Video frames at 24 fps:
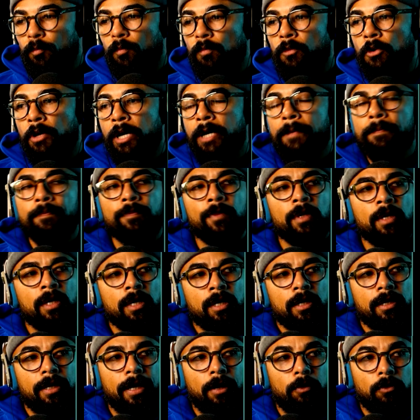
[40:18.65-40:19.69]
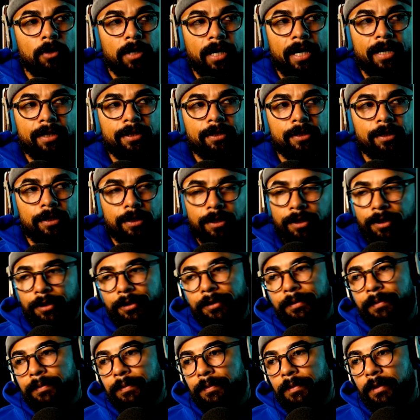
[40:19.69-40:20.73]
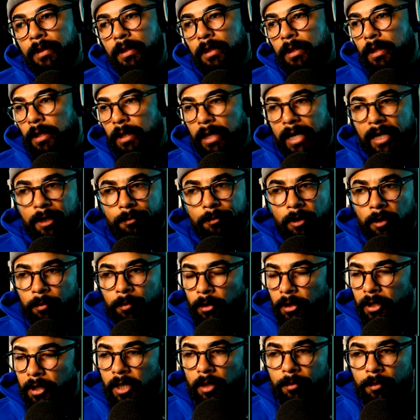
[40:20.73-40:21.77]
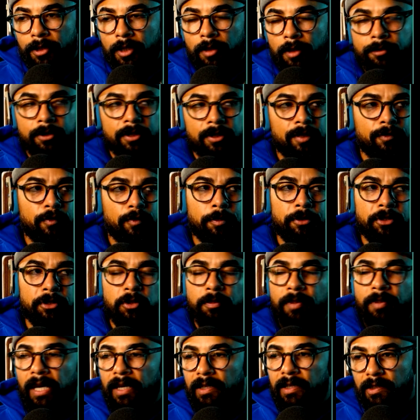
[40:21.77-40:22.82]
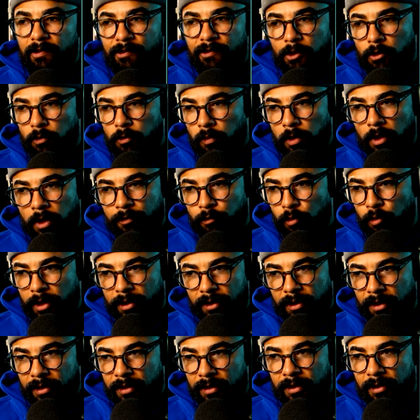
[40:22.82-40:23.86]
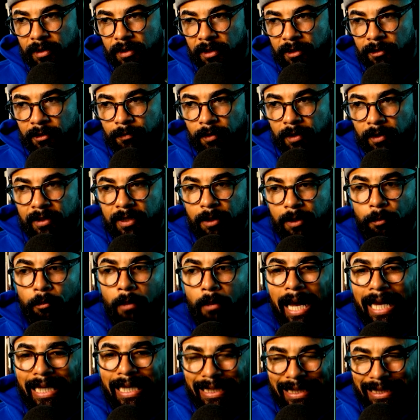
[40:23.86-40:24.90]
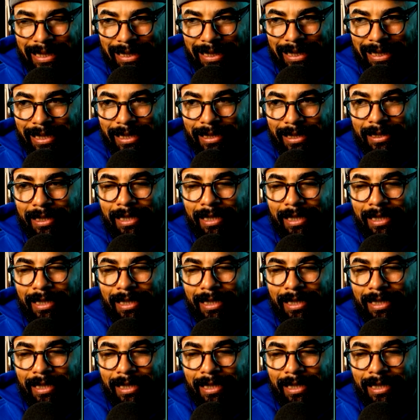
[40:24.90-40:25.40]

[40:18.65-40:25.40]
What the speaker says: All right. Now, what I see here, a lot of people are coming up with different perspectives of what this symbolically is.